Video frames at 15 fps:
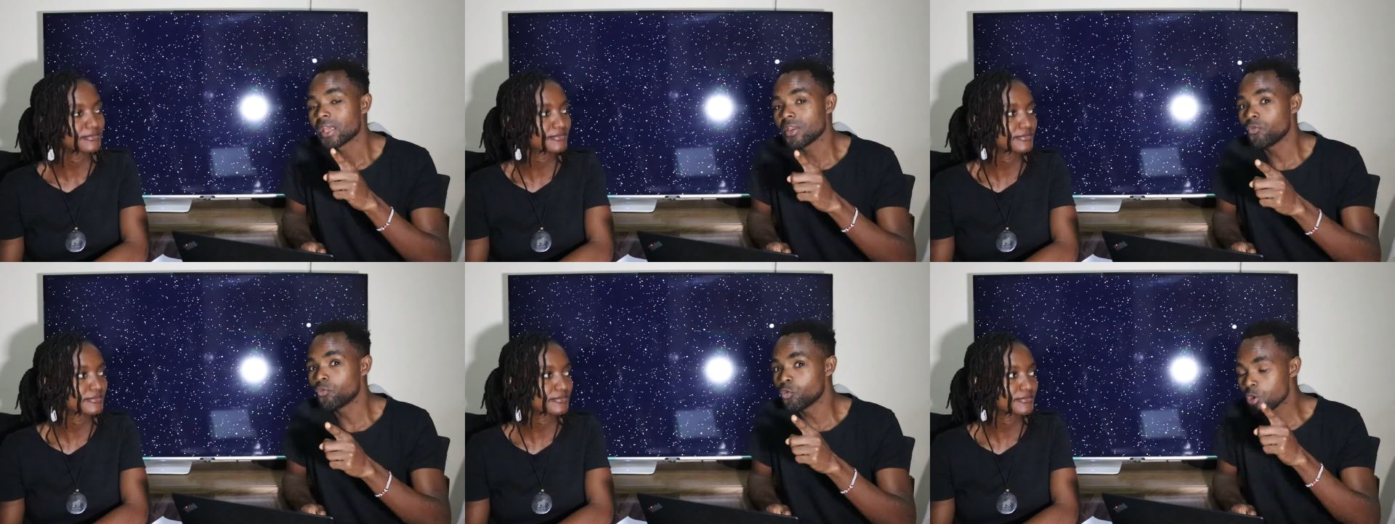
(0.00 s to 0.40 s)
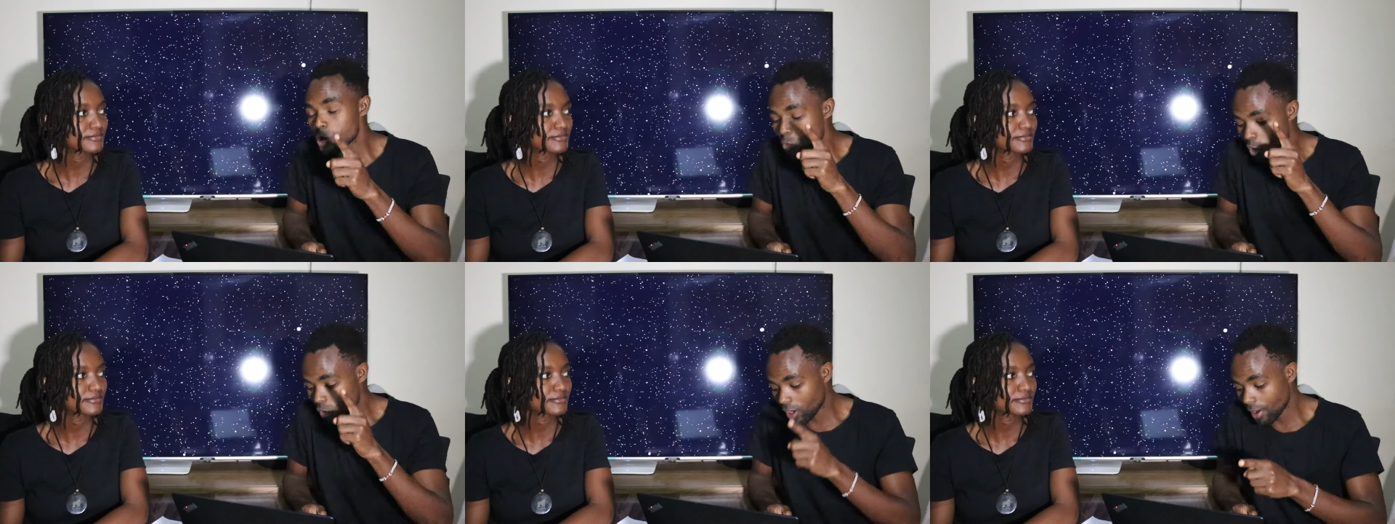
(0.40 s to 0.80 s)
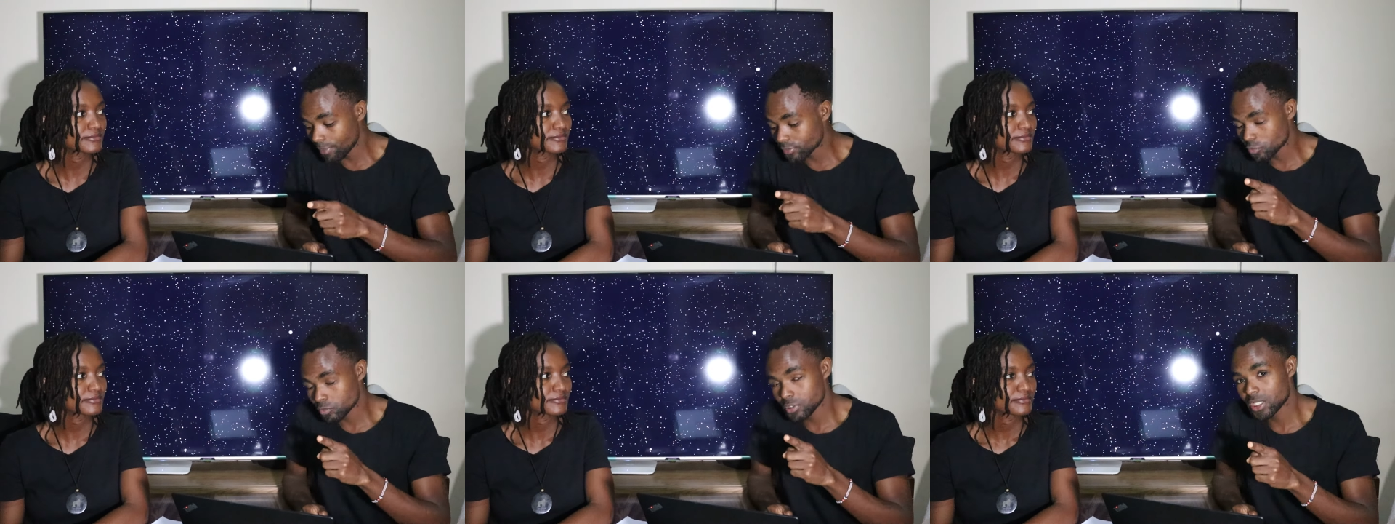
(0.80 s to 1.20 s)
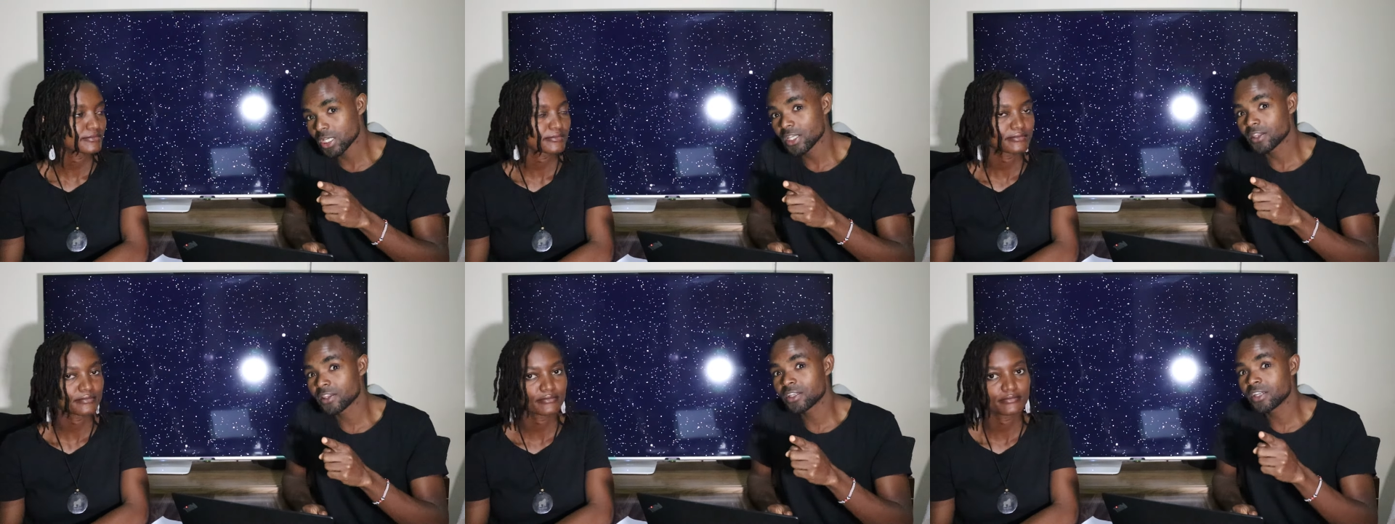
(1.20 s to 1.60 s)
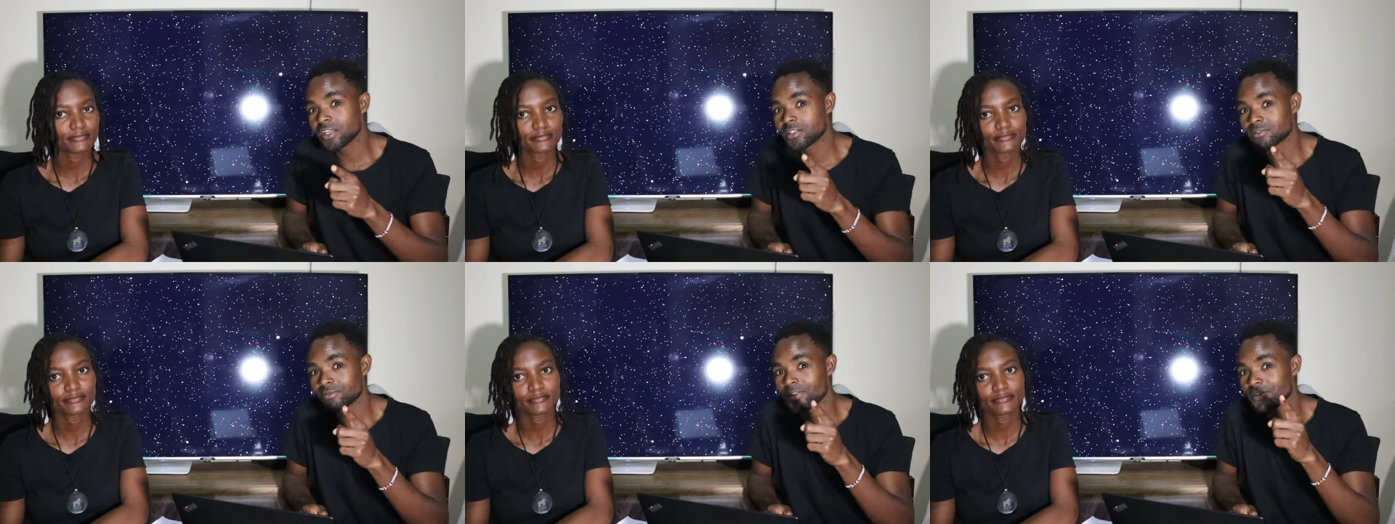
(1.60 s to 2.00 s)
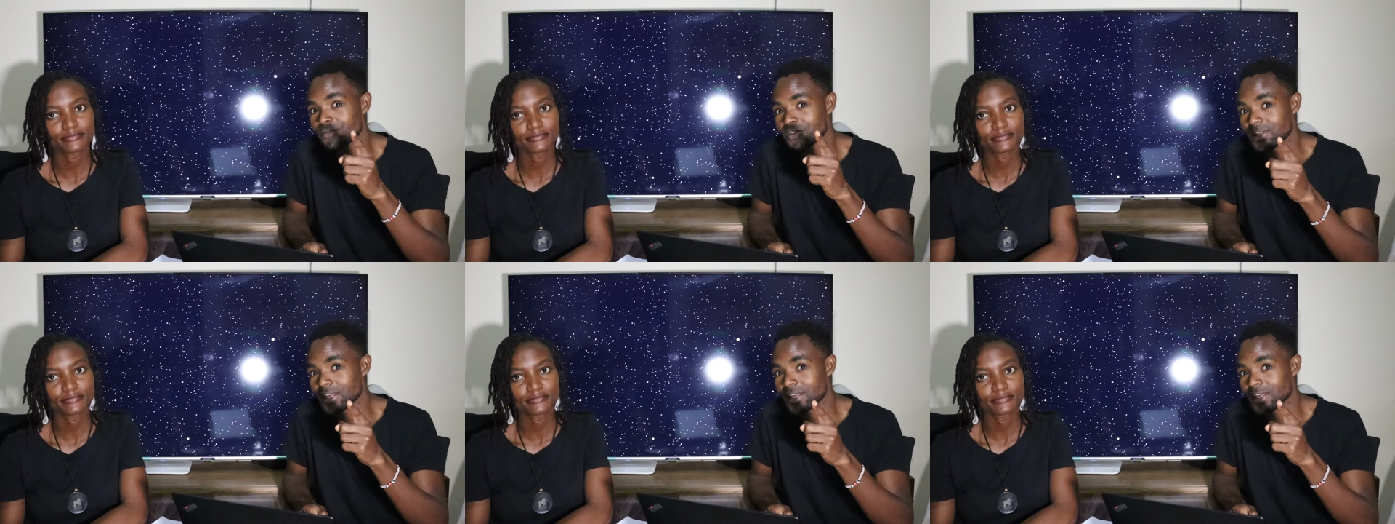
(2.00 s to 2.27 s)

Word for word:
Speaker 1: If we woke up today, in the next five